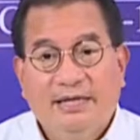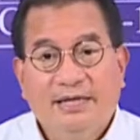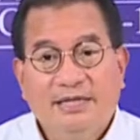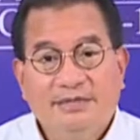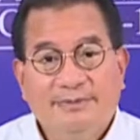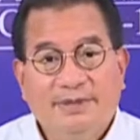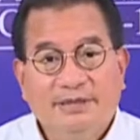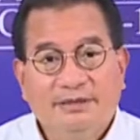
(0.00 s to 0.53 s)
and
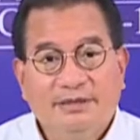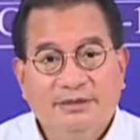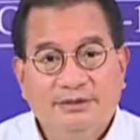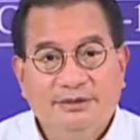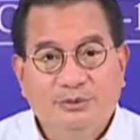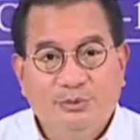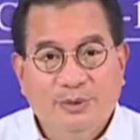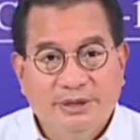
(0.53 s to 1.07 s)

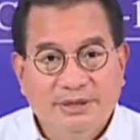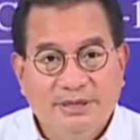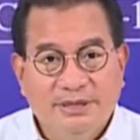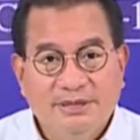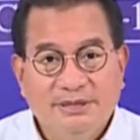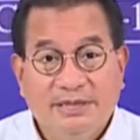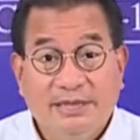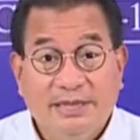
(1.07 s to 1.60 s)
expected to
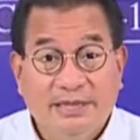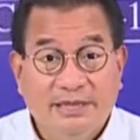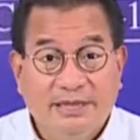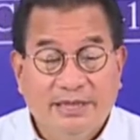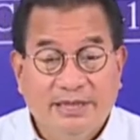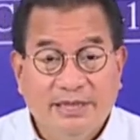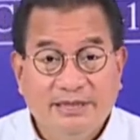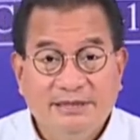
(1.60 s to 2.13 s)
witness an
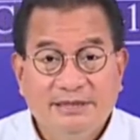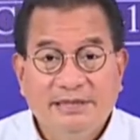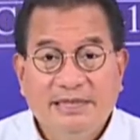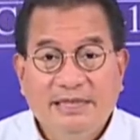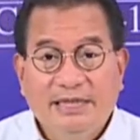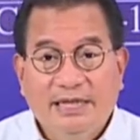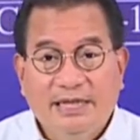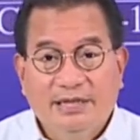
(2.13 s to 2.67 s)
increase
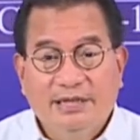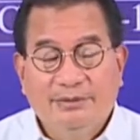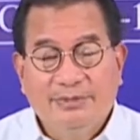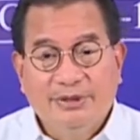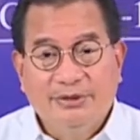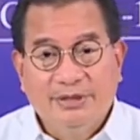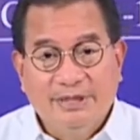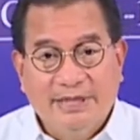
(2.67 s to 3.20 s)
in
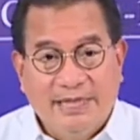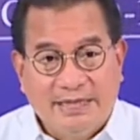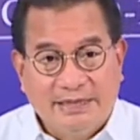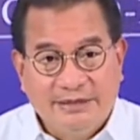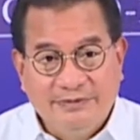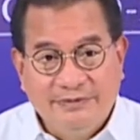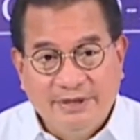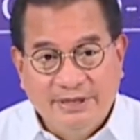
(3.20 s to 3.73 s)
community
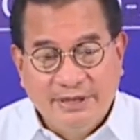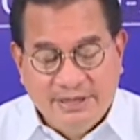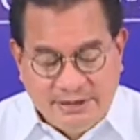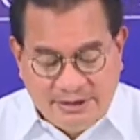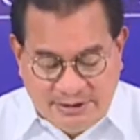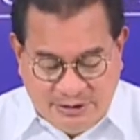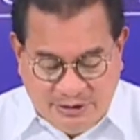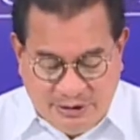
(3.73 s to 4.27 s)

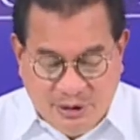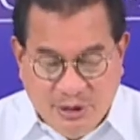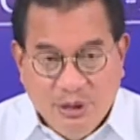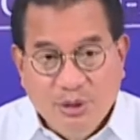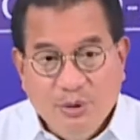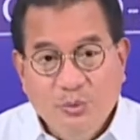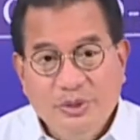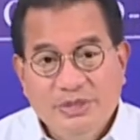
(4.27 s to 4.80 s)
activities,
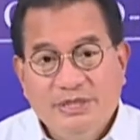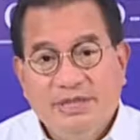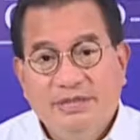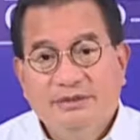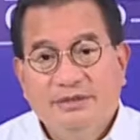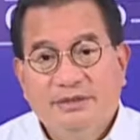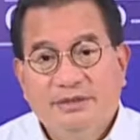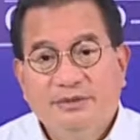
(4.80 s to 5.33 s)
which
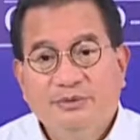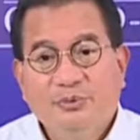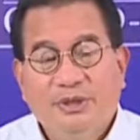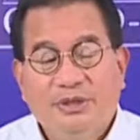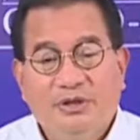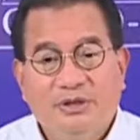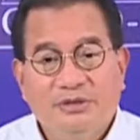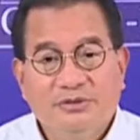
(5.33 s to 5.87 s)
in turn
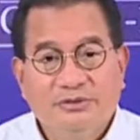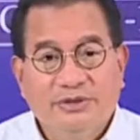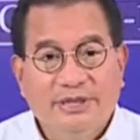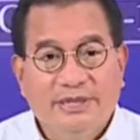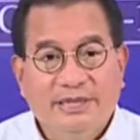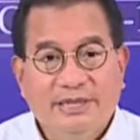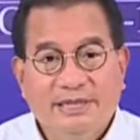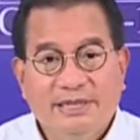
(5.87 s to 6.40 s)
will also
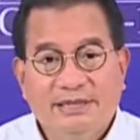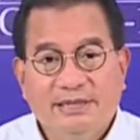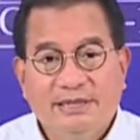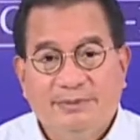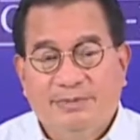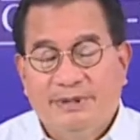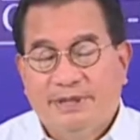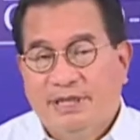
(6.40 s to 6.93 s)
increase
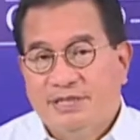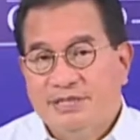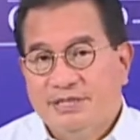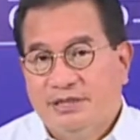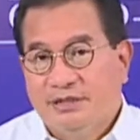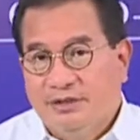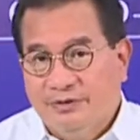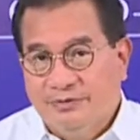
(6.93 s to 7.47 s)
the
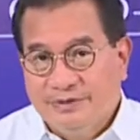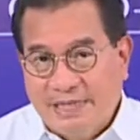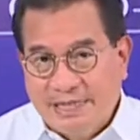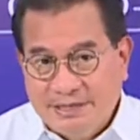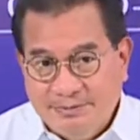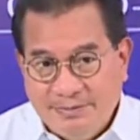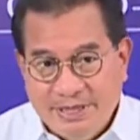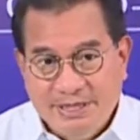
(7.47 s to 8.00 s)
potential of
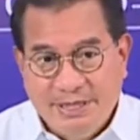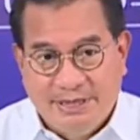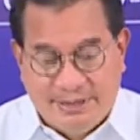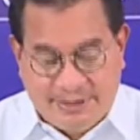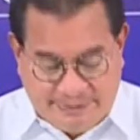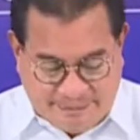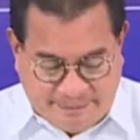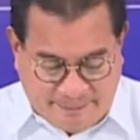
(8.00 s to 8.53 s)
transmission.